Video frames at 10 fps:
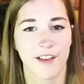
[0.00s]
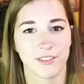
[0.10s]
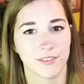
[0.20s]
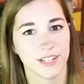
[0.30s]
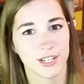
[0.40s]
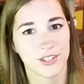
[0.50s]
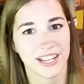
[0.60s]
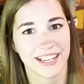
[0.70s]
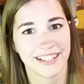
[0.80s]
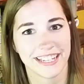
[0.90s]
after
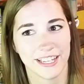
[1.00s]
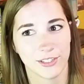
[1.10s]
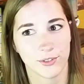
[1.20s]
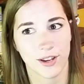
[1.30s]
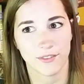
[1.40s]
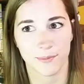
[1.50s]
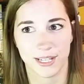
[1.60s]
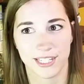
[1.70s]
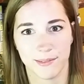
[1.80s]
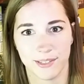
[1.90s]
finishing and stray from
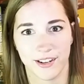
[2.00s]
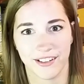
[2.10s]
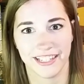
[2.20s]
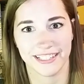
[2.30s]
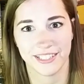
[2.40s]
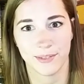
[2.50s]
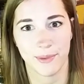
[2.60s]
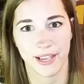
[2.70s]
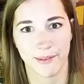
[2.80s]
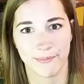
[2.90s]
my TBR list to
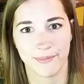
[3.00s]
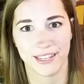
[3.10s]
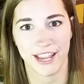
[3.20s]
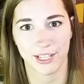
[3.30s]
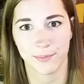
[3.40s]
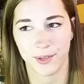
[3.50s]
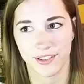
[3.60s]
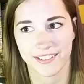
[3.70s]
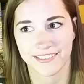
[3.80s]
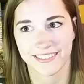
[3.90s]
pick up the next book
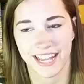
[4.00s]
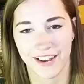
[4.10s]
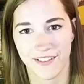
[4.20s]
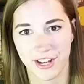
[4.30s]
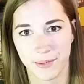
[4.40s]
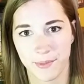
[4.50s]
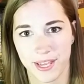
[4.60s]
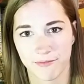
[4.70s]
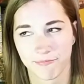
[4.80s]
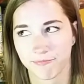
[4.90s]
that I read in
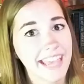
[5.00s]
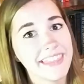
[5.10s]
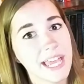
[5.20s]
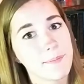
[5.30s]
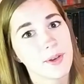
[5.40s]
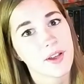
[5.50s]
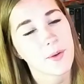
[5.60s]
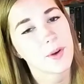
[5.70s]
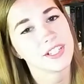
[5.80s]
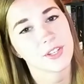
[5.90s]
May. And that book
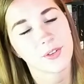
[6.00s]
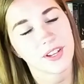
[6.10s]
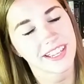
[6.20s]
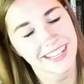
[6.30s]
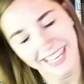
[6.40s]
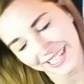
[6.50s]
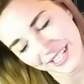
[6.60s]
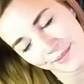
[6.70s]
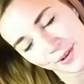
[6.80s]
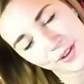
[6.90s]
was Crooked
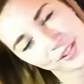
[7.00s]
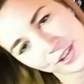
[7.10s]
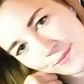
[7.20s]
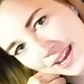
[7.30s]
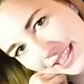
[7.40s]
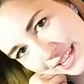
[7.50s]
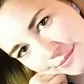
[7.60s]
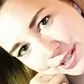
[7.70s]
Kingdom, also by Leigh